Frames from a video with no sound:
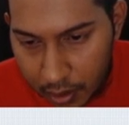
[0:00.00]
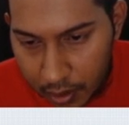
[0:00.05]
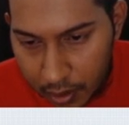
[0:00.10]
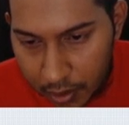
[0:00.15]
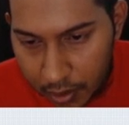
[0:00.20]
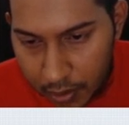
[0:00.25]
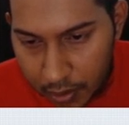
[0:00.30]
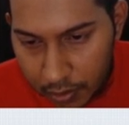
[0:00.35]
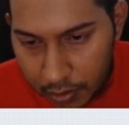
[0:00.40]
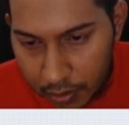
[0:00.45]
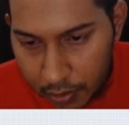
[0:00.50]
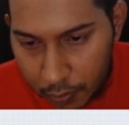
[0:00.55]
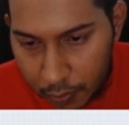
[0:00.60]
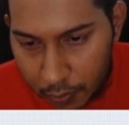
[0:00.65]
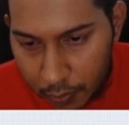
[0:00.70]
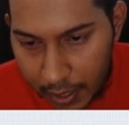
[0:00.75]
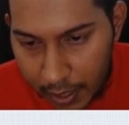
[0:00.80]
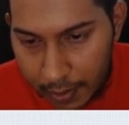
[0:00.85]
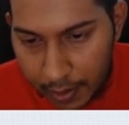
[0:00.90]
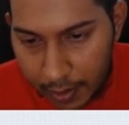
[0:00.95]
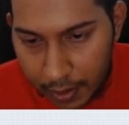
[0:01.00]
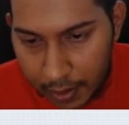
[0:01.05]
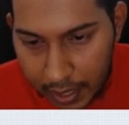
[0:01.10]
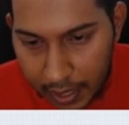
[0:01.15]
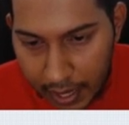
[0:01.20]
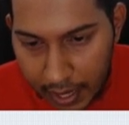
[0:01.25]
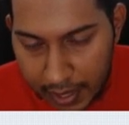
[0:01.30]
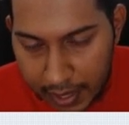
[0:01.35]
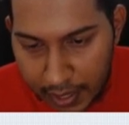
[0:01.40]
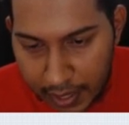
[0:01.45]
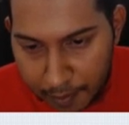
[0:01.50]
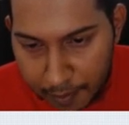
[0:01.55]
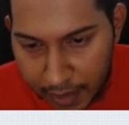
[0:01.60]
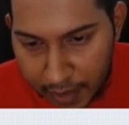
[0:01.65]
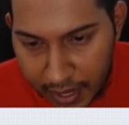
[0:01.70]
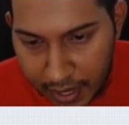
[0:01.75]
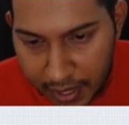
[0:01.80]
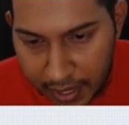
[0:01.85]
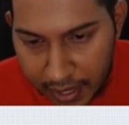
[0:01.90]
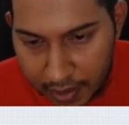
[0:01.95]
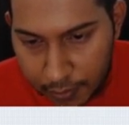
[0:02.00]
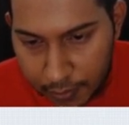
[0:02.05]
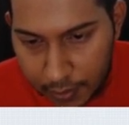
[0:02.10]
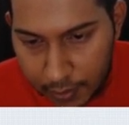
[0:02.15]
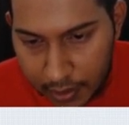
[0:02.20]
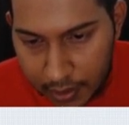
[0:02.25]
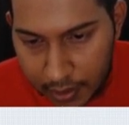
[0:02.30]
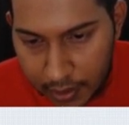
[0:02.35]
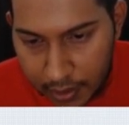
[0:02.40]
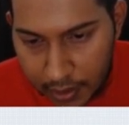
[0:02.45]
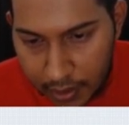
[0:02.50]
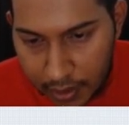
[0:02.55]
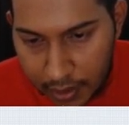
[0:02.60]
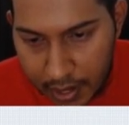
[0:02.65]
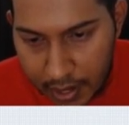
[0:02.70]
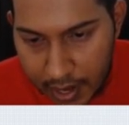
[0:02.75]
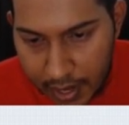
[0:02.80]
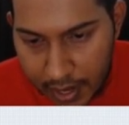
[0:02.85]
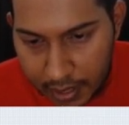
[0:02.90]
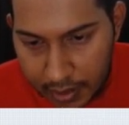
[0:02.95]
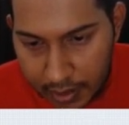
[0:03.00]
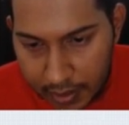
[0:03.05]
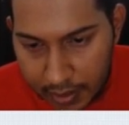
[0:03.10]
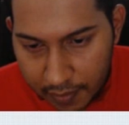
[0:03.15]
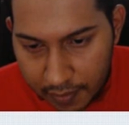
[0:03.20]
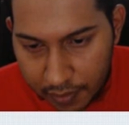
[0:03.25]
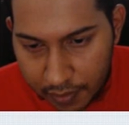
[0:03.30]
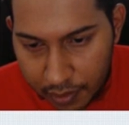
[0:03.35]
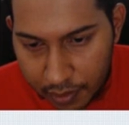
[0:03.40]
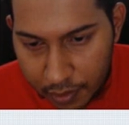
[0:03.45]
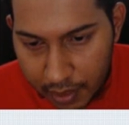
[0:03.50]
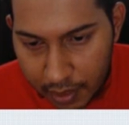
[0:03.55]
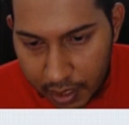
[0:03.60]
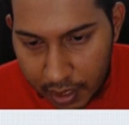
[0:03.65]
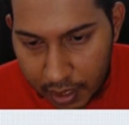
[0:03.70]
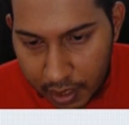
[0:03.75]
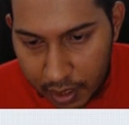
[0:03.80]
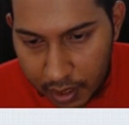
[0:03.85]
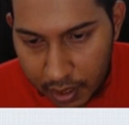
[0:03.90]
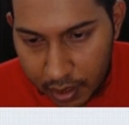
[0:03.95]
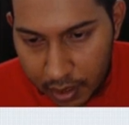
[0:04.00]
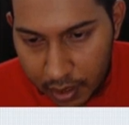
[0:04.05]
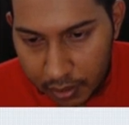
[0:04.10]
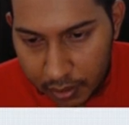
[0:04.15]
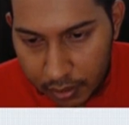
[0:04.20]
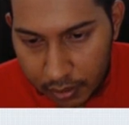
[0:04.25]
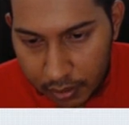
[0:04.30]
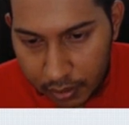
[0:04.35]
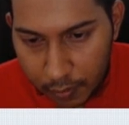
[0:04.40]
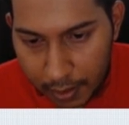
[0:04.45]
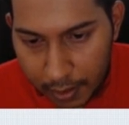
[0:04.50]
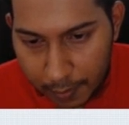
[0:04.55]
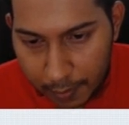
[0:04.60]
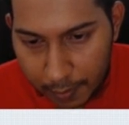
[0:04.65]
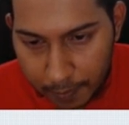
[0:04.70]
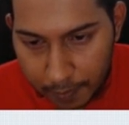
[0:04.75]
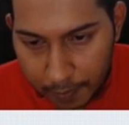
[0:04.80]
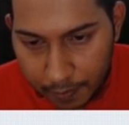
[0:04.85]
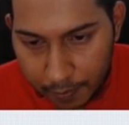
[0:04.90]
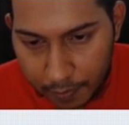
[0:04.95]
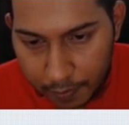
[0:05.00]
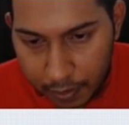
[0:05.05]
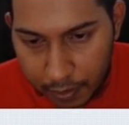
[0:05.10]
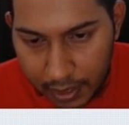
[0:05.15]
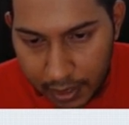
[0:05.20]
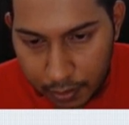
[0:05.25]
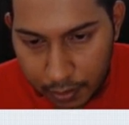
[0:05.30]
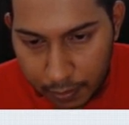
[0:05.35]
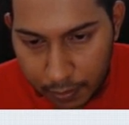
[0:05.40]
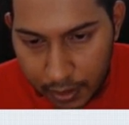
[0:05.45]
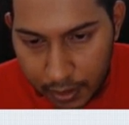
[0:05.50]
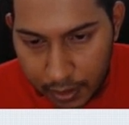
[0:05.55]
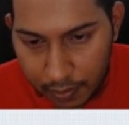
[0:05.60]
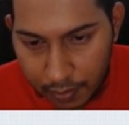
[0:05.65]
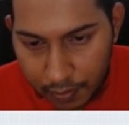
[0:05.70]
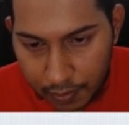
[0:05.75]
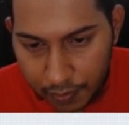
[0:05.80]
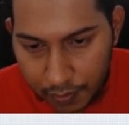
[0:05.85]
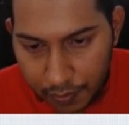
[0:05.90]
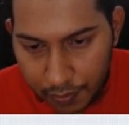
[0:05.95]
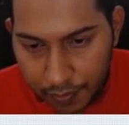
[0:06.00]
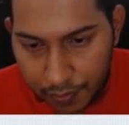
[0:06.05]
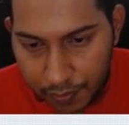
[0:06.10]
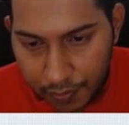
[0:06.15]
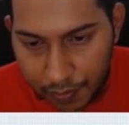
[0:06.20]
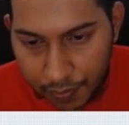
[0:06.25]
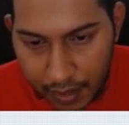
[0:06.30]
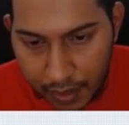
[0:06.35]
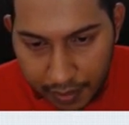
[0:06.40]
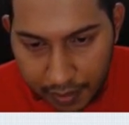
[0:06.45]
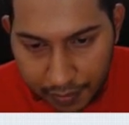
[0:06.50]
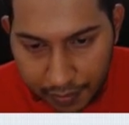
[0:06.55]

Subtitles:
squared. Okay, and then minus with negative 3 squared plus with 5.